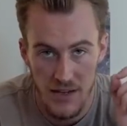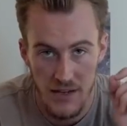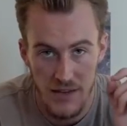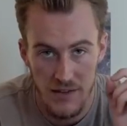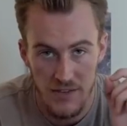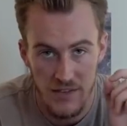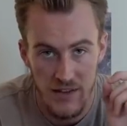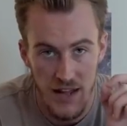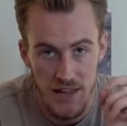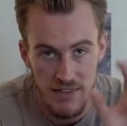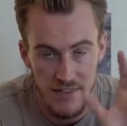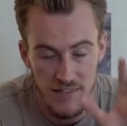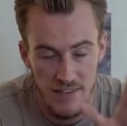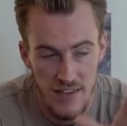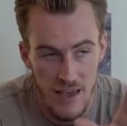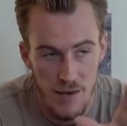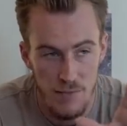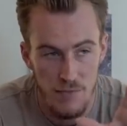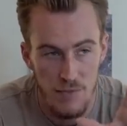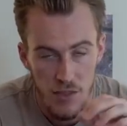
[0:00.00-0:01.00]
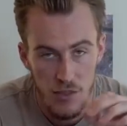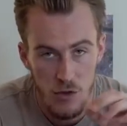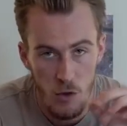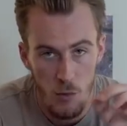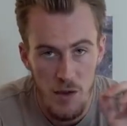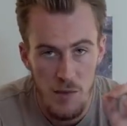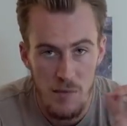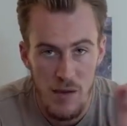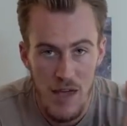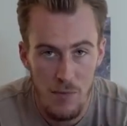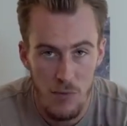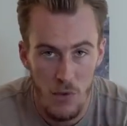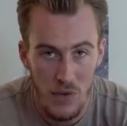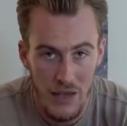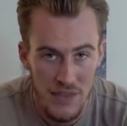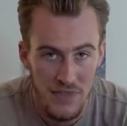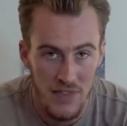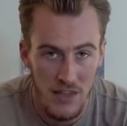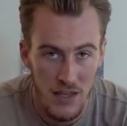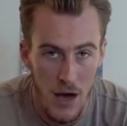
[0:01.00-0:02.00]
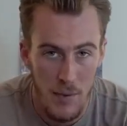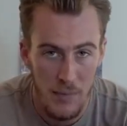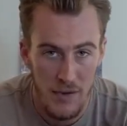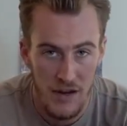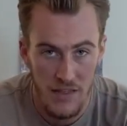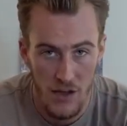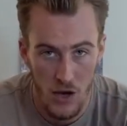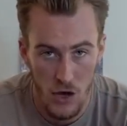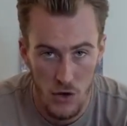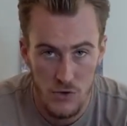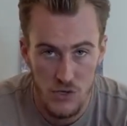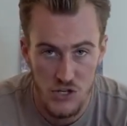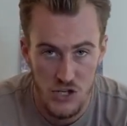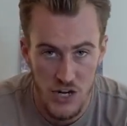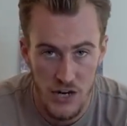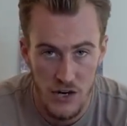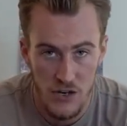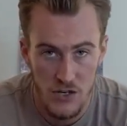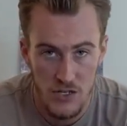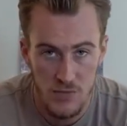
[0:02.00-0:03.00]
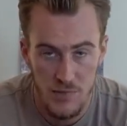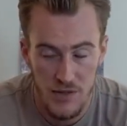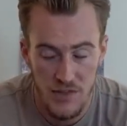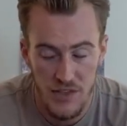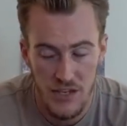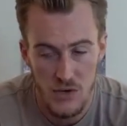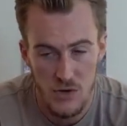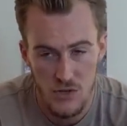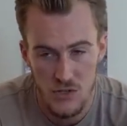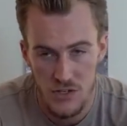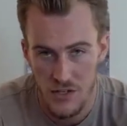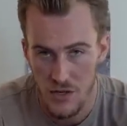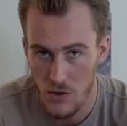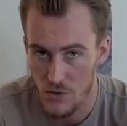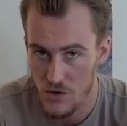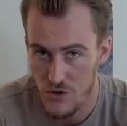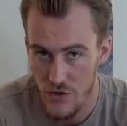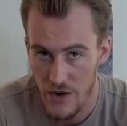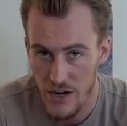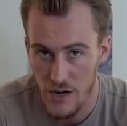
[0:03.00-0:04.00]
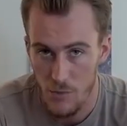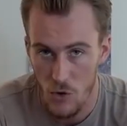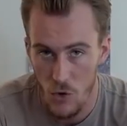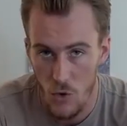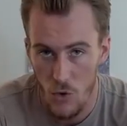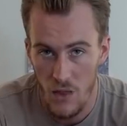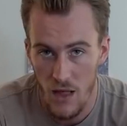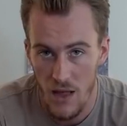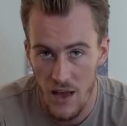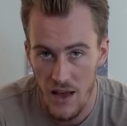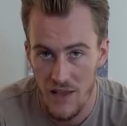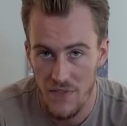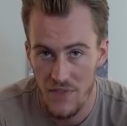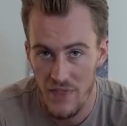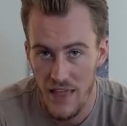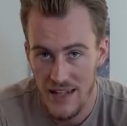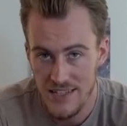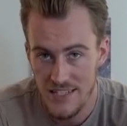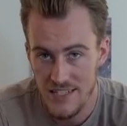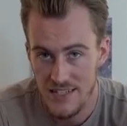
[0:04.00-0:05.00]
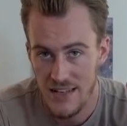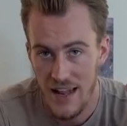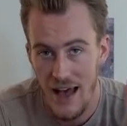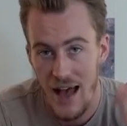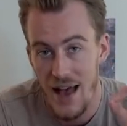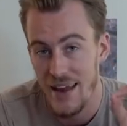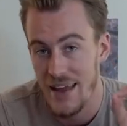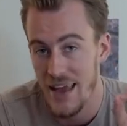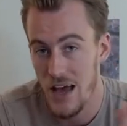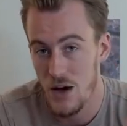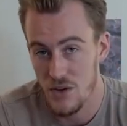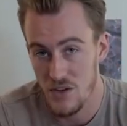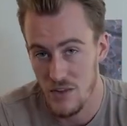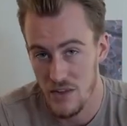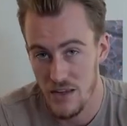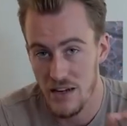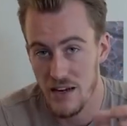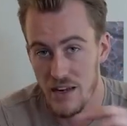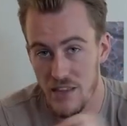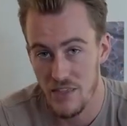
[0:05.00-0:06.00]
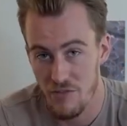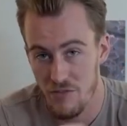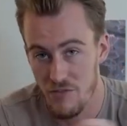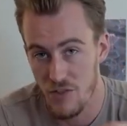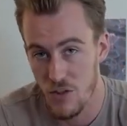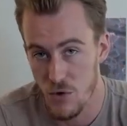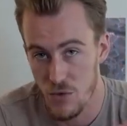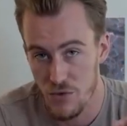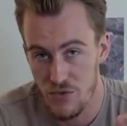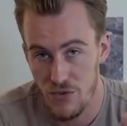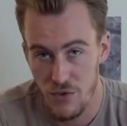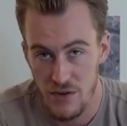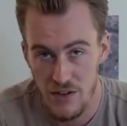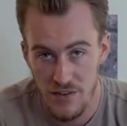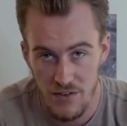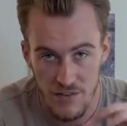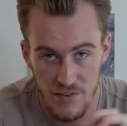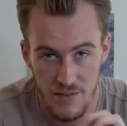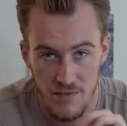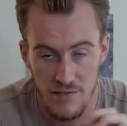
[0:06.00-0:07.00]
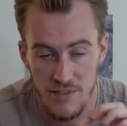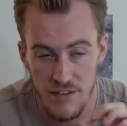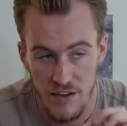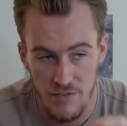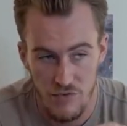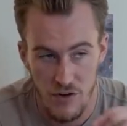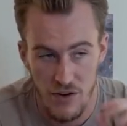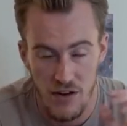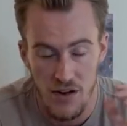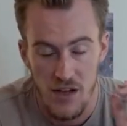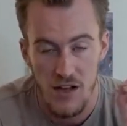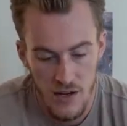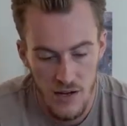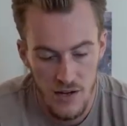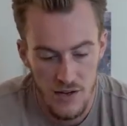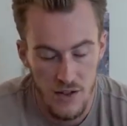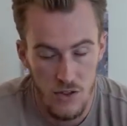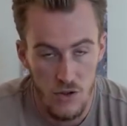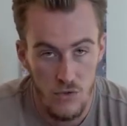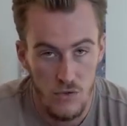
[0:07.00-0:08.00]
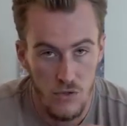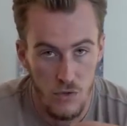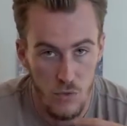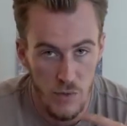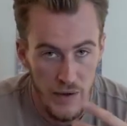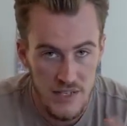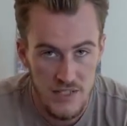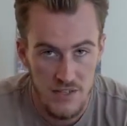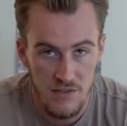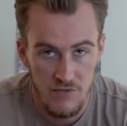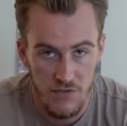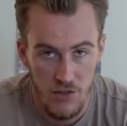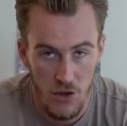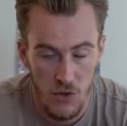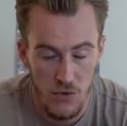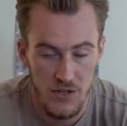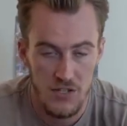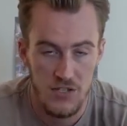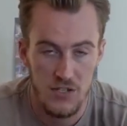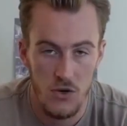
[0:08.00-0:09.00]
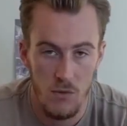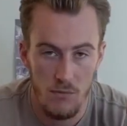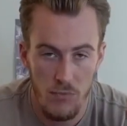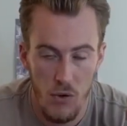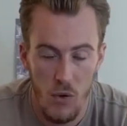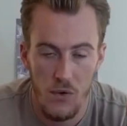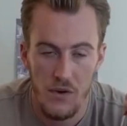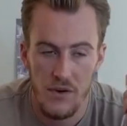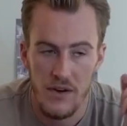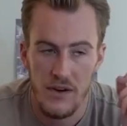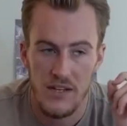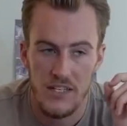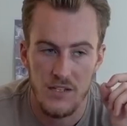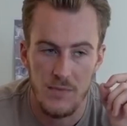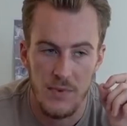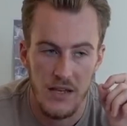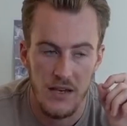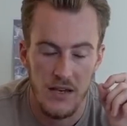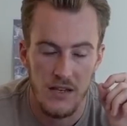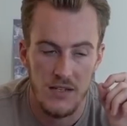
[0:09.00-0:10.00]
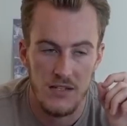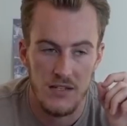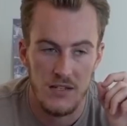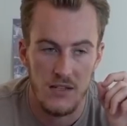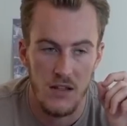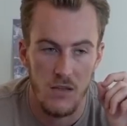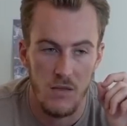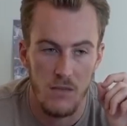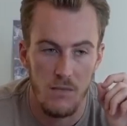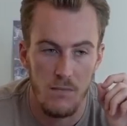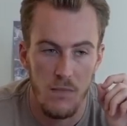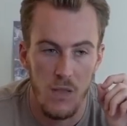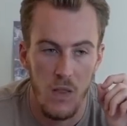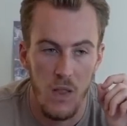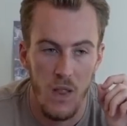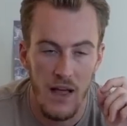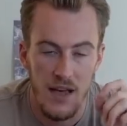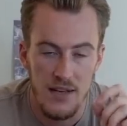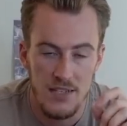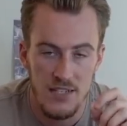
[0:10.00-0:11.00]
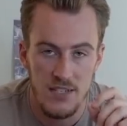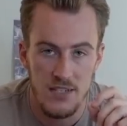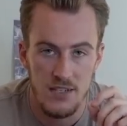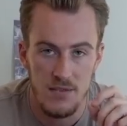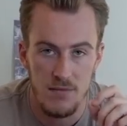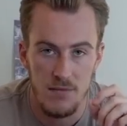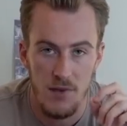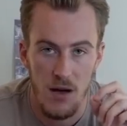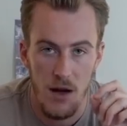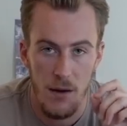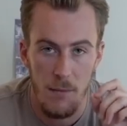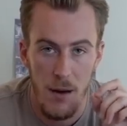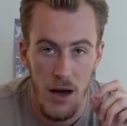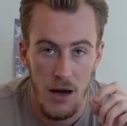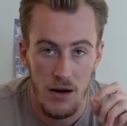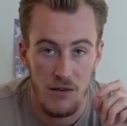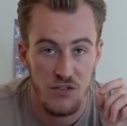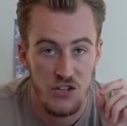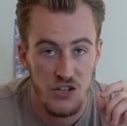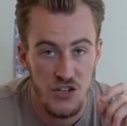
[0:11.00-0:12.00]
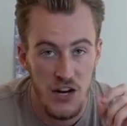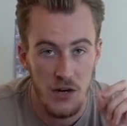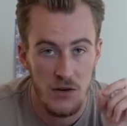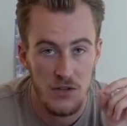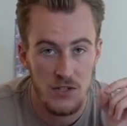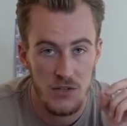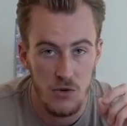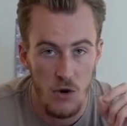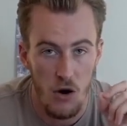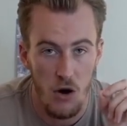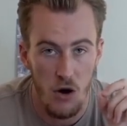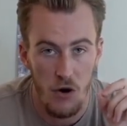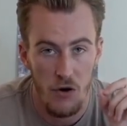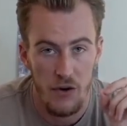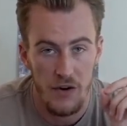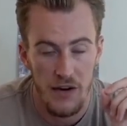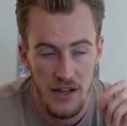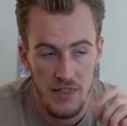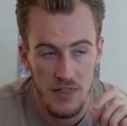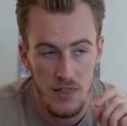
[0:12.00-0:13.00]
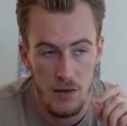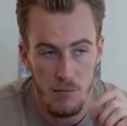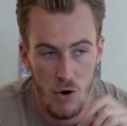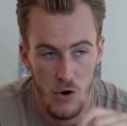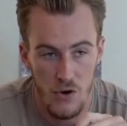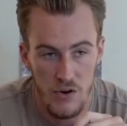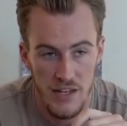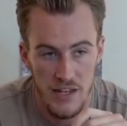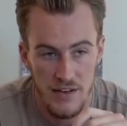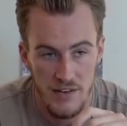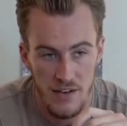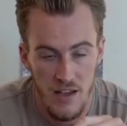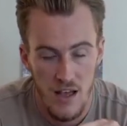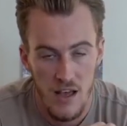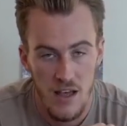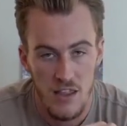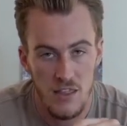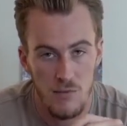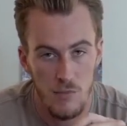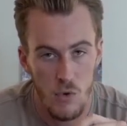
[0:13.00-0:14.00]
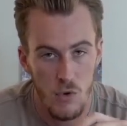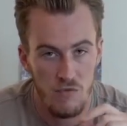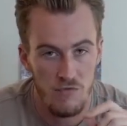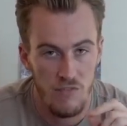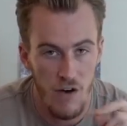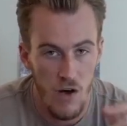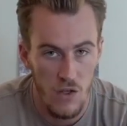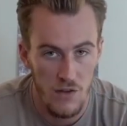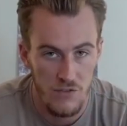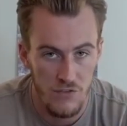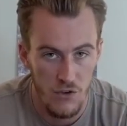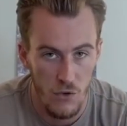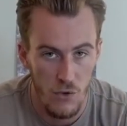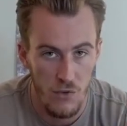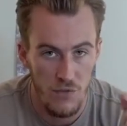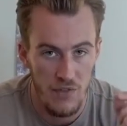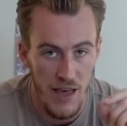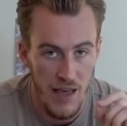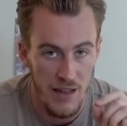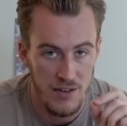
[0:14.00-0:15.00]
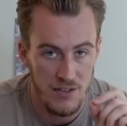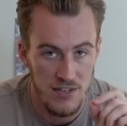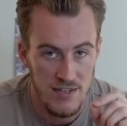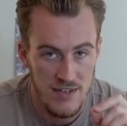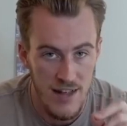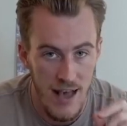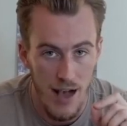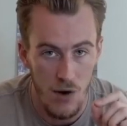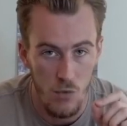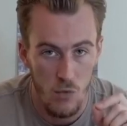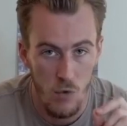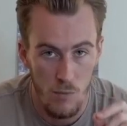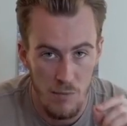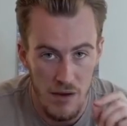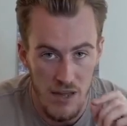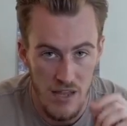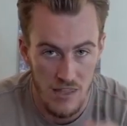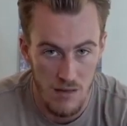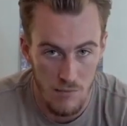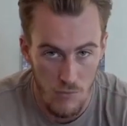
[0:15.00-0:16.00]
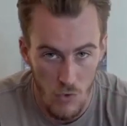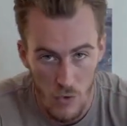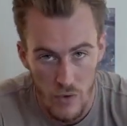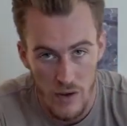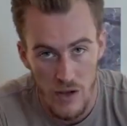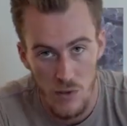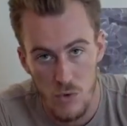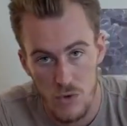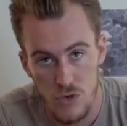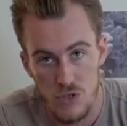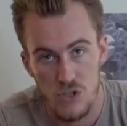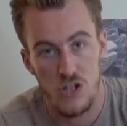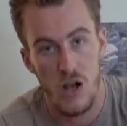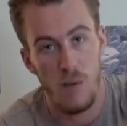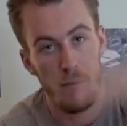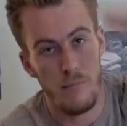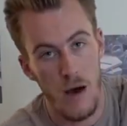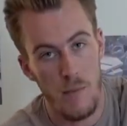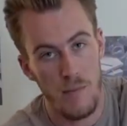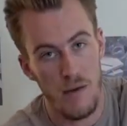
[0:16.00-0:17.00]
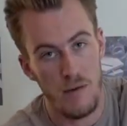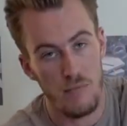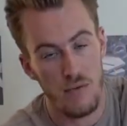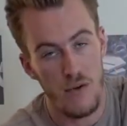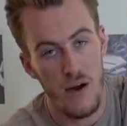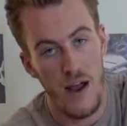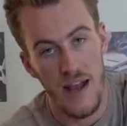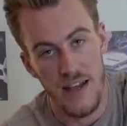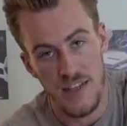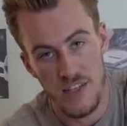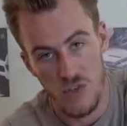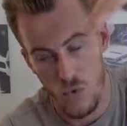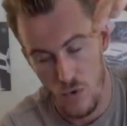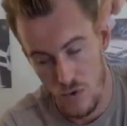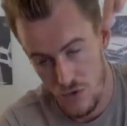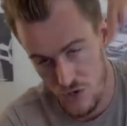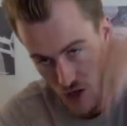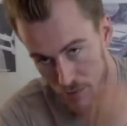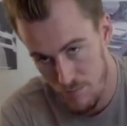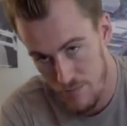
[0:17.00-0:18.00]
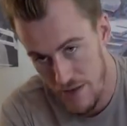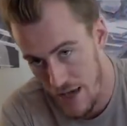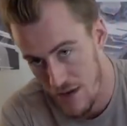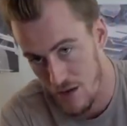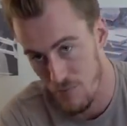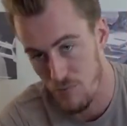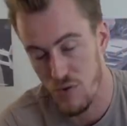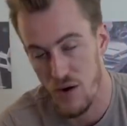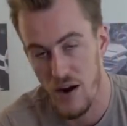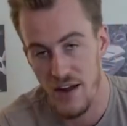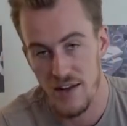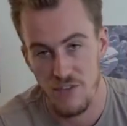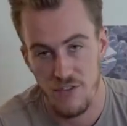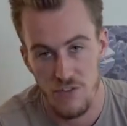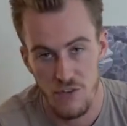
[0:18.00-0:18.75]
It's not the same. There'll be people in the company that own shares, but they usually don't trade them a whole lot, and that's not calculated in the float, so it is different. The reason float is so important is because the less amount of shares there are in the market, the more volatile that stock will be, the more it will jump up in price or jump down in price.